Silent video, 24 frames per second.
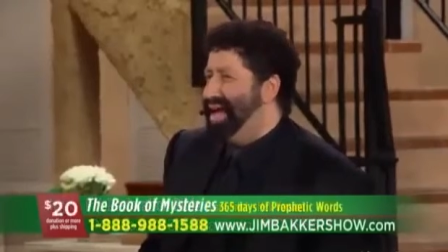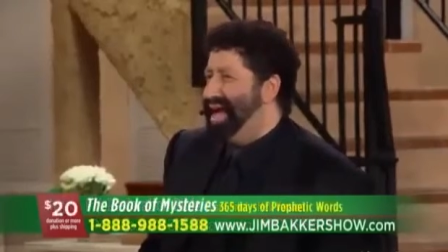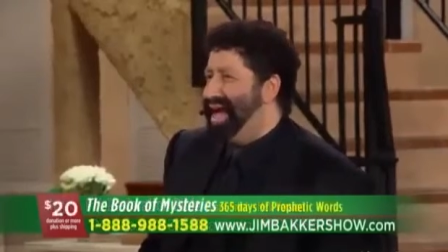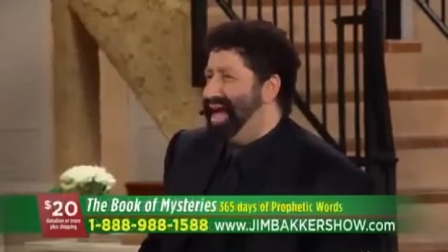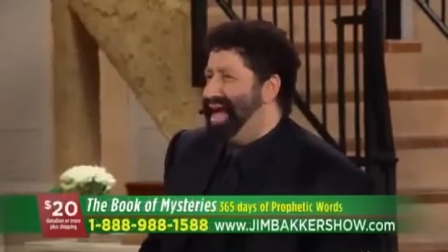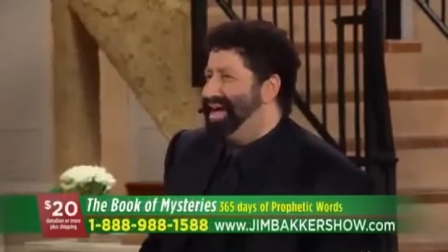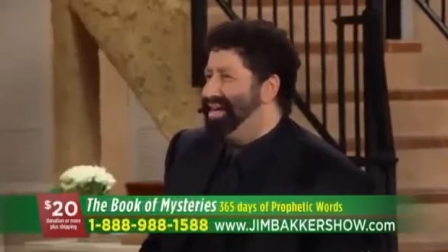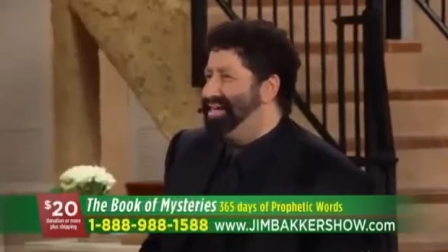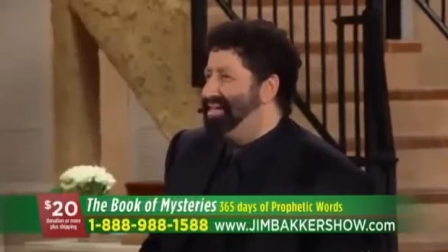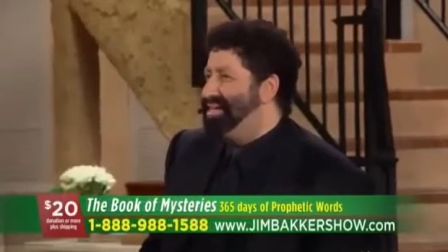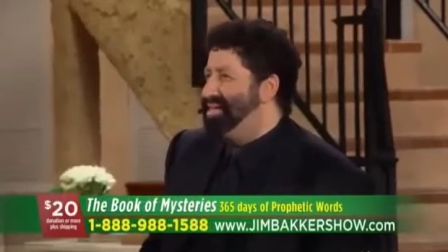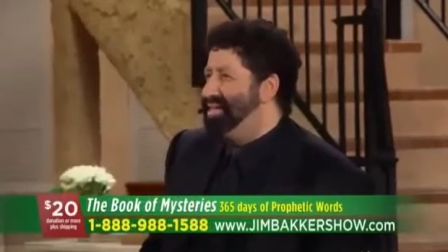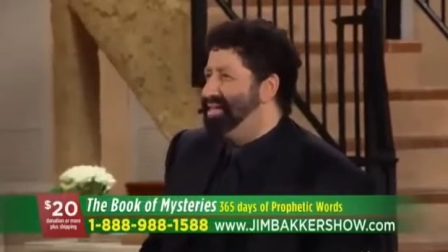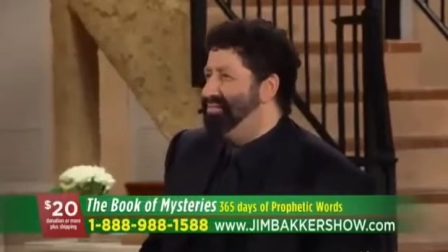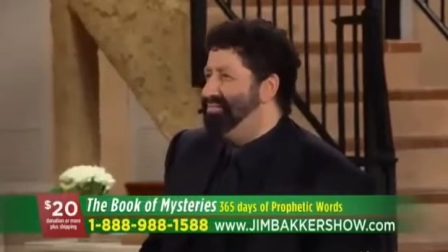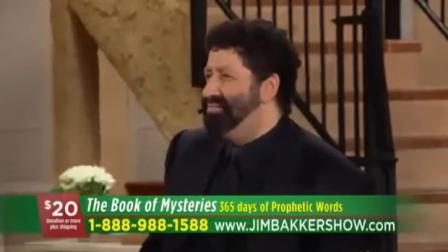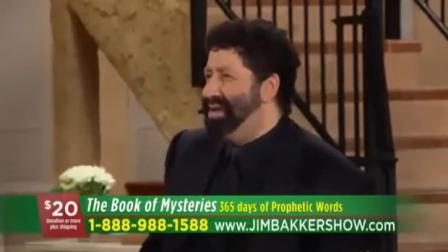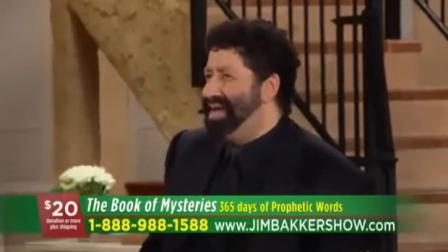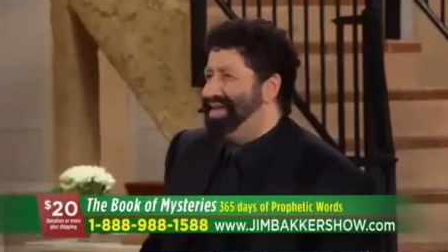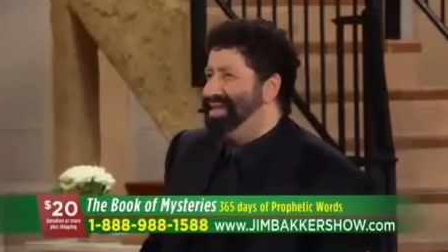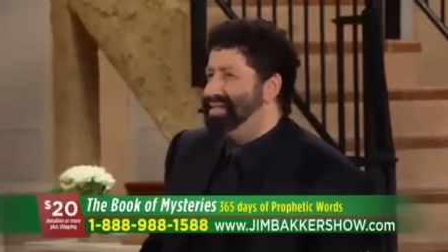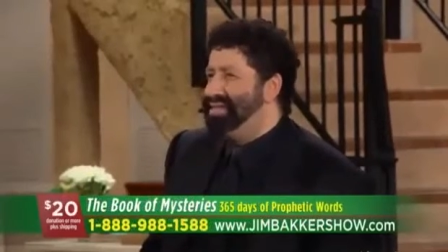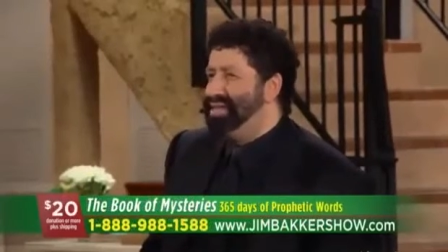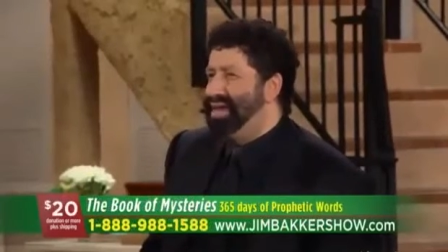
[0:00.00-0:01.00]
actually
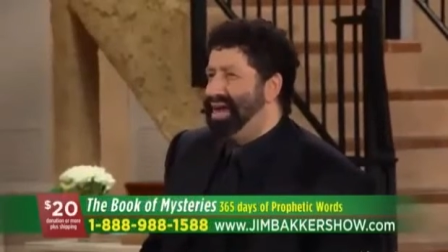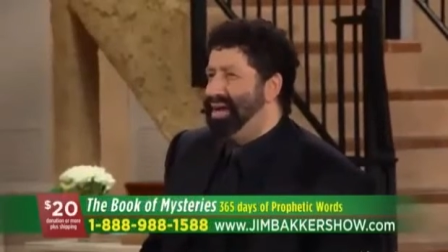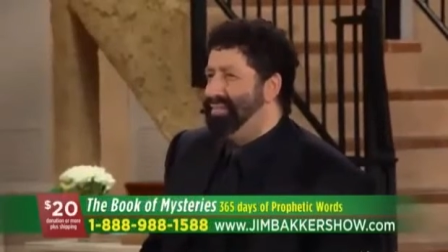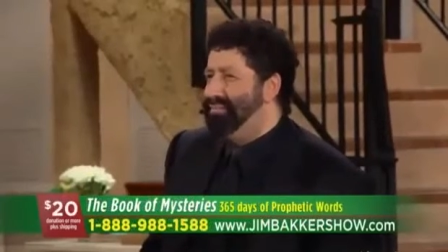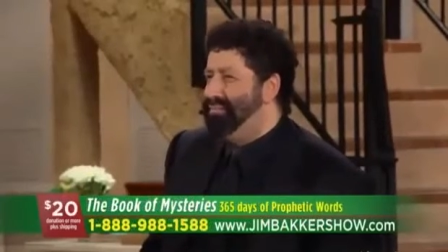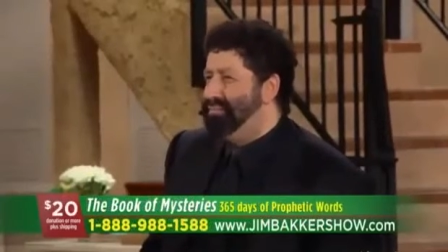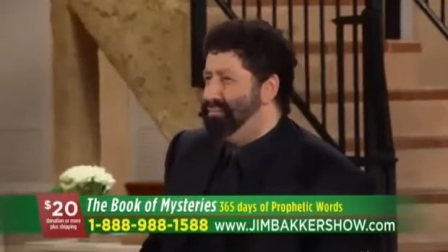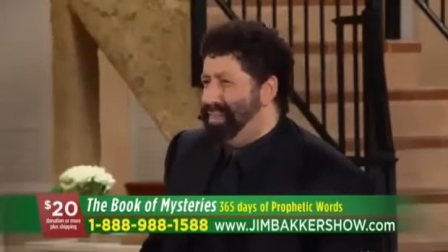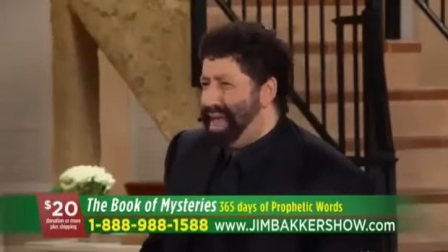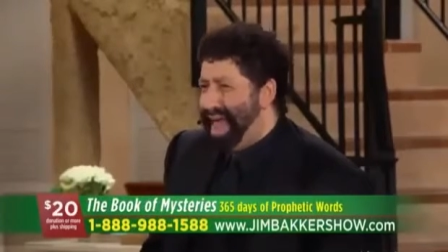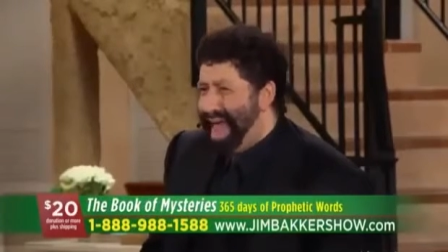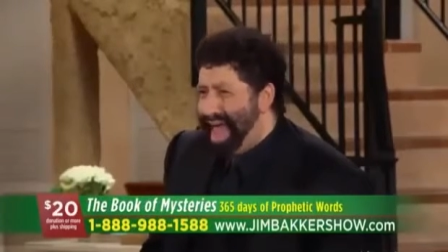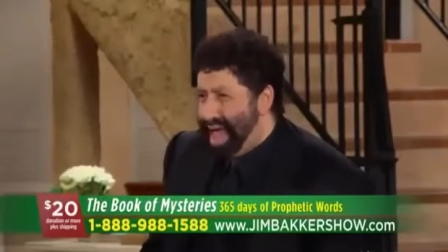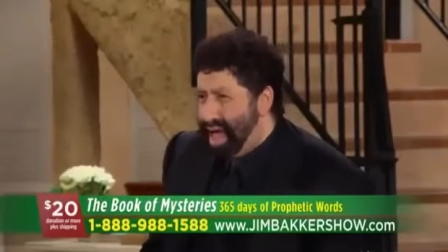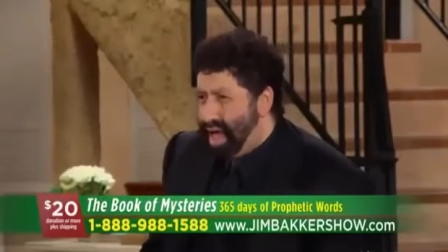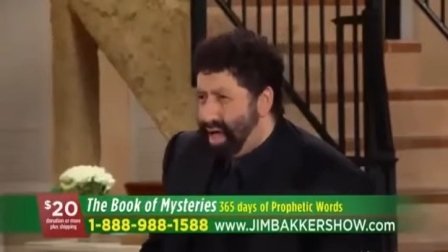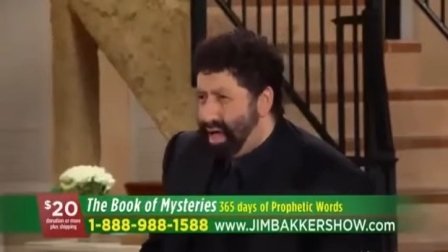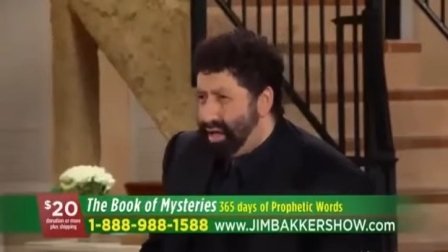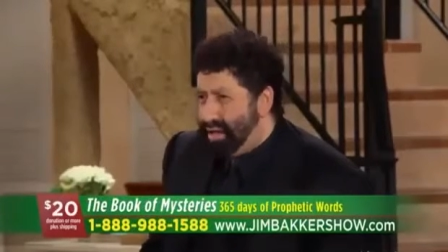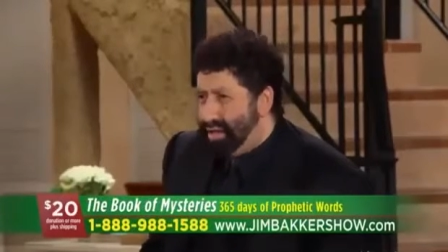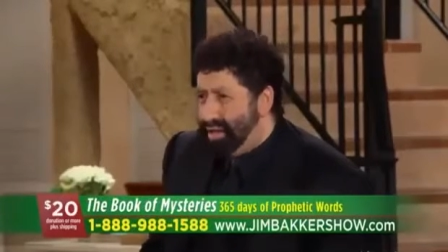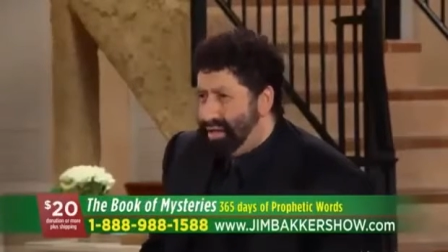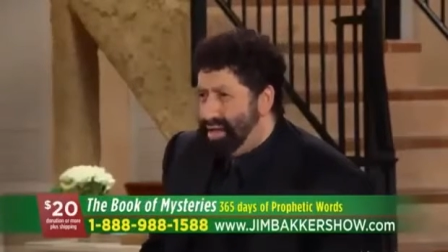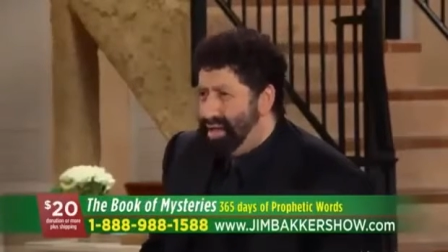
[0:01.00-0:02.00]
based on
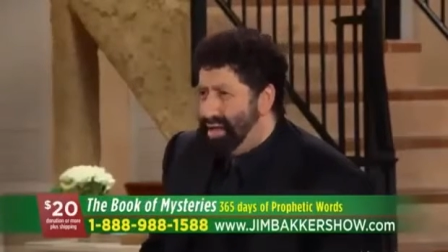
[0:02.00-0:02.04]
Baal.